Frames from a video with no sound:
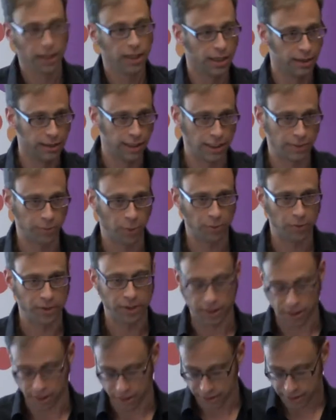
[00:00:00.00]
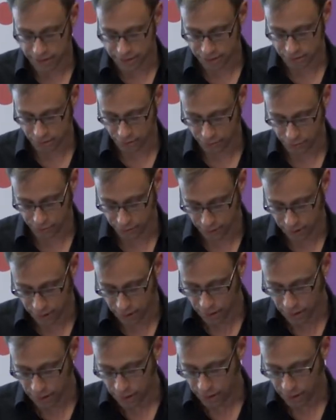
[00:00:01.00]
and that's probably the least
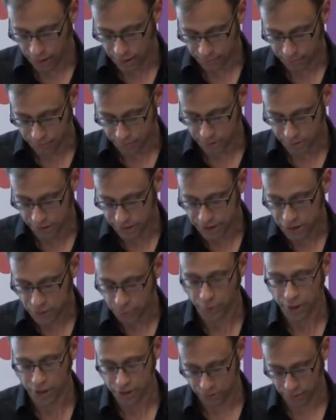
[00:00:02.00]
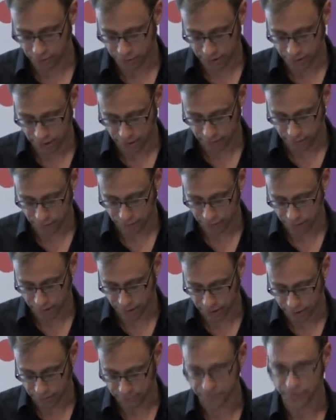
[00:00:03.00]
worst of
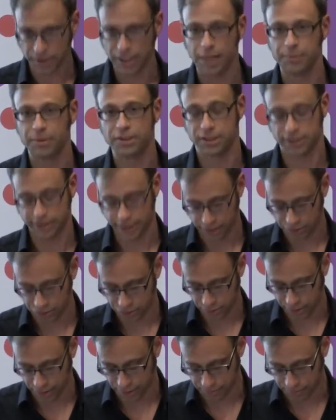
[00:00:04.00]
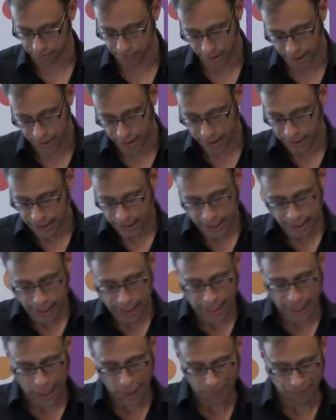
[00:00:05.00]
the labels attached to them.
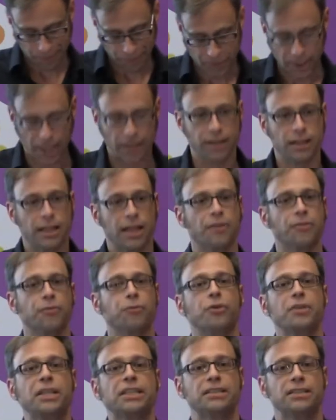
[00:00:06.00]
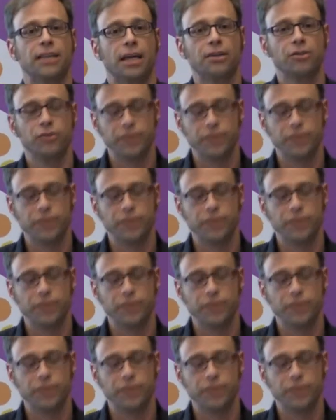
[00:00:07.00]
And then for these and other